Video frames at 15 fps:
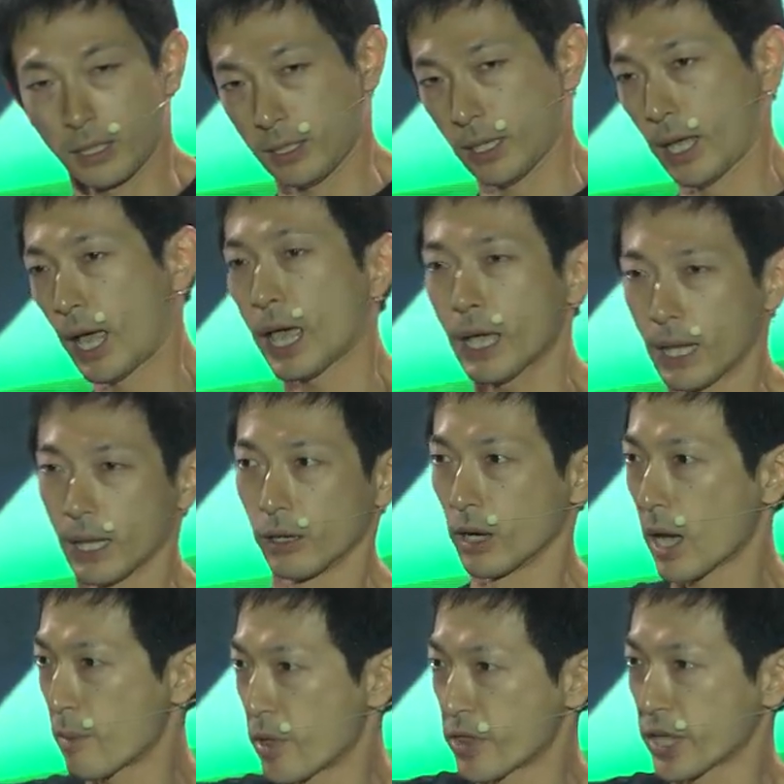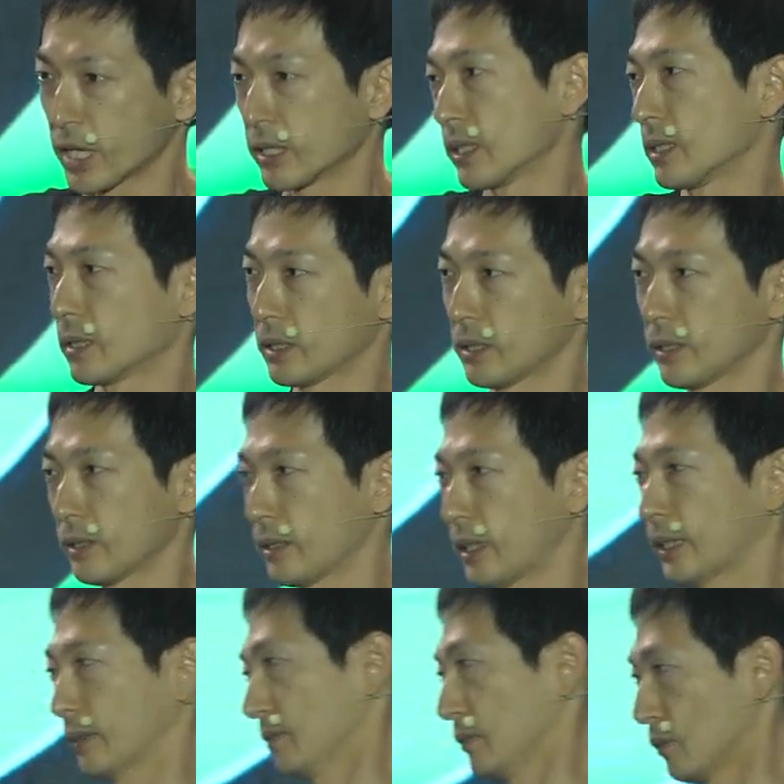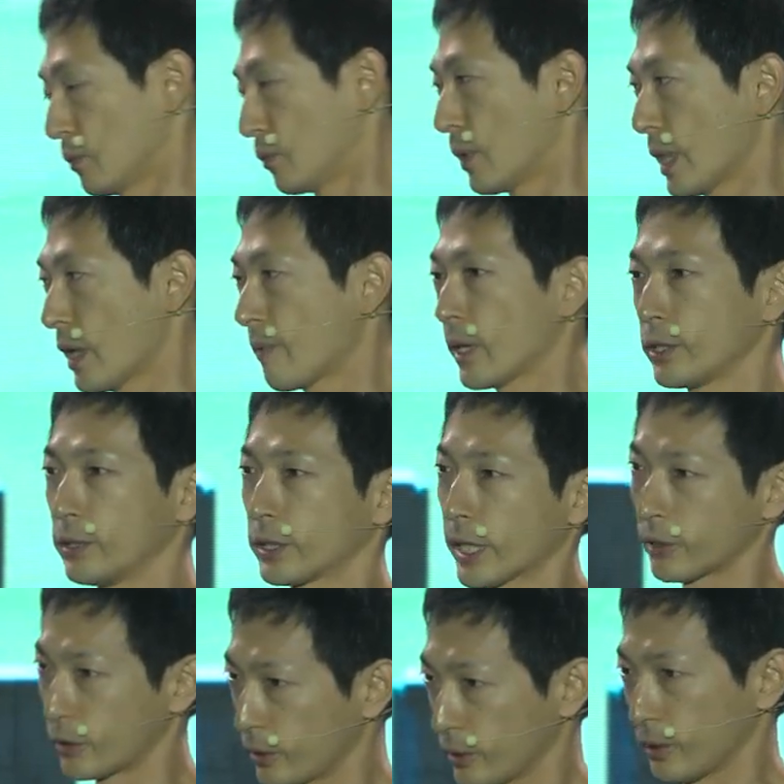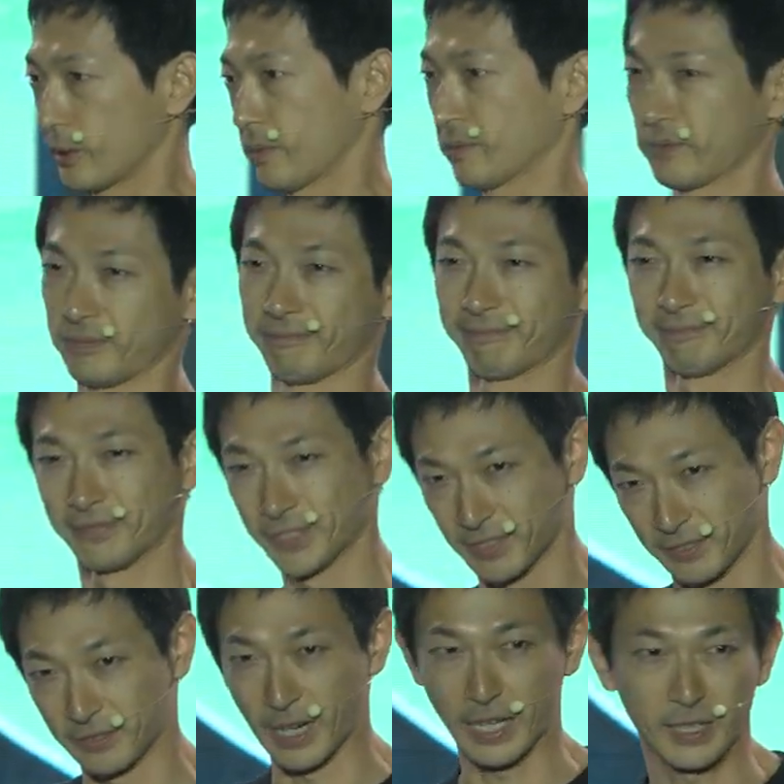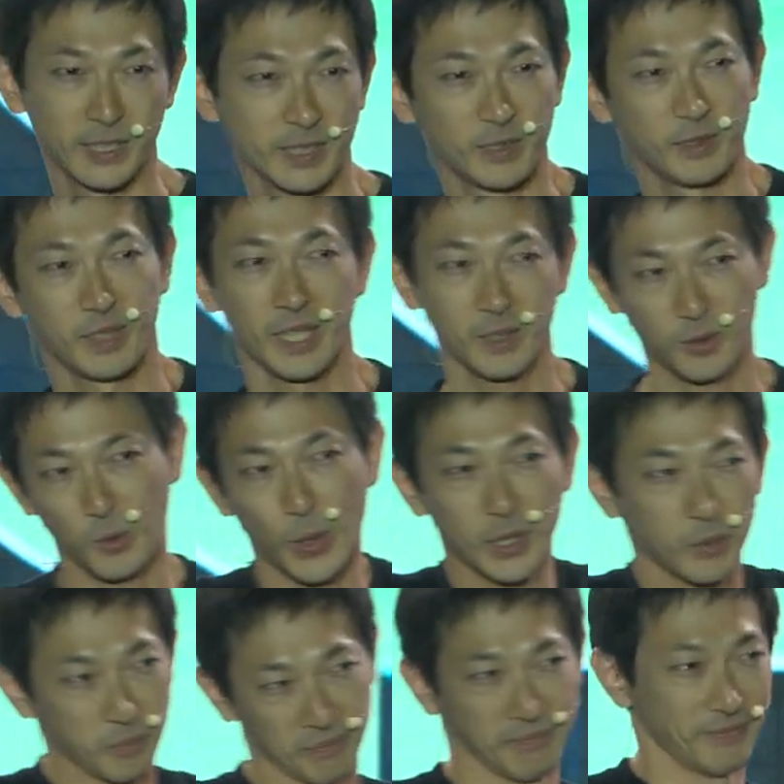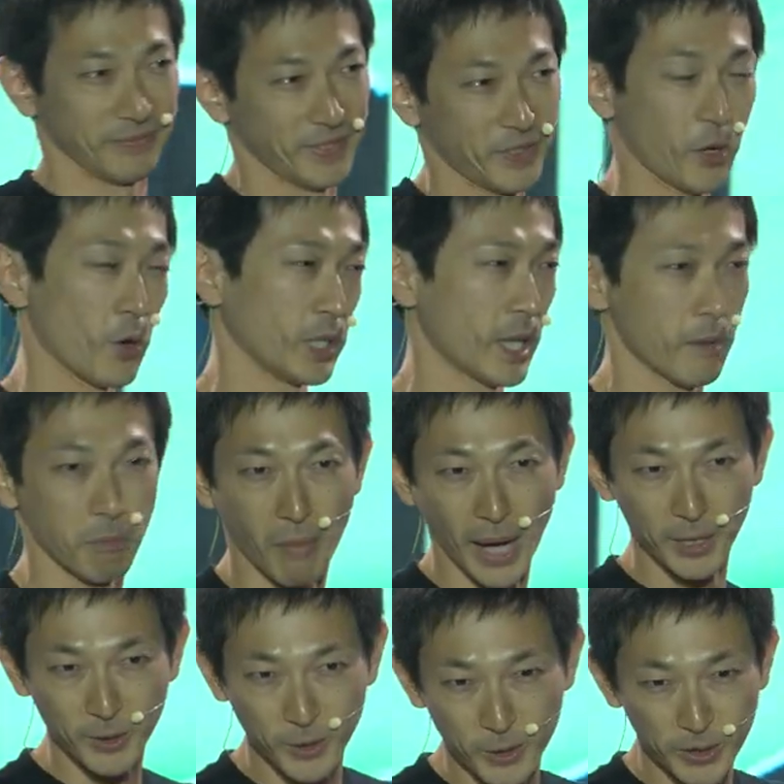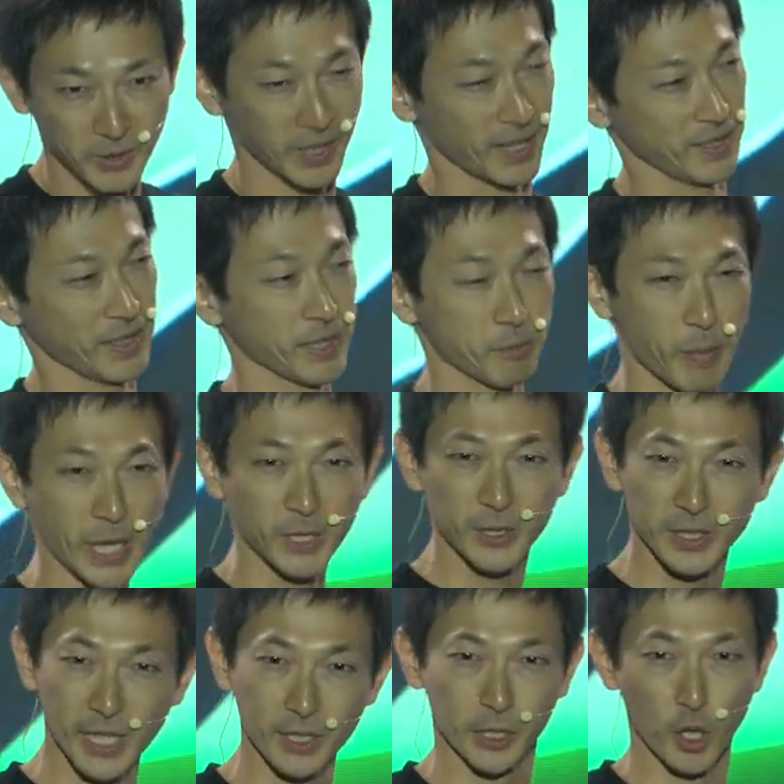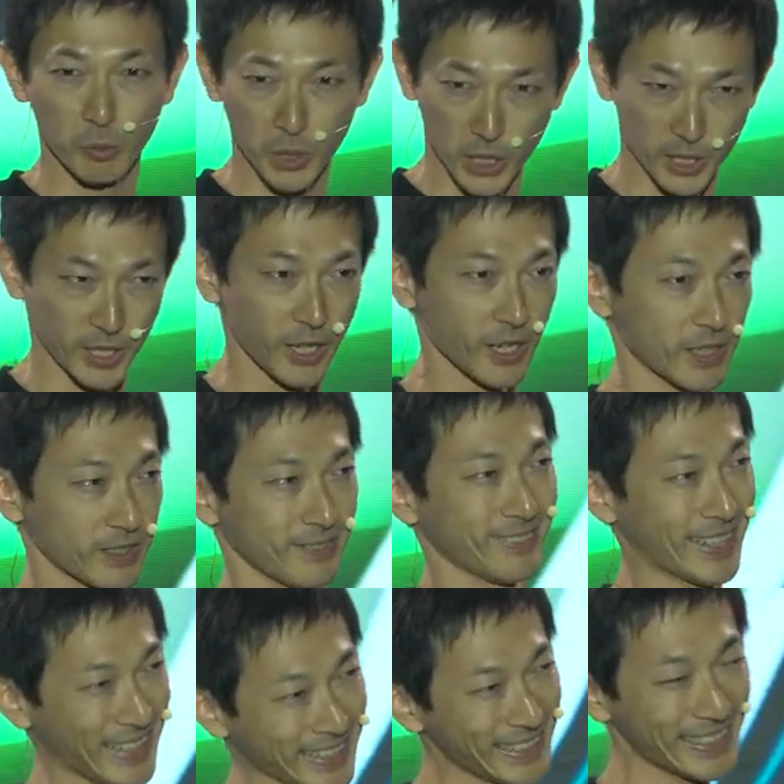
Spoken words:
I allow everything, whatever you can do, right? That's what OEM might do because it makes their job easier, right?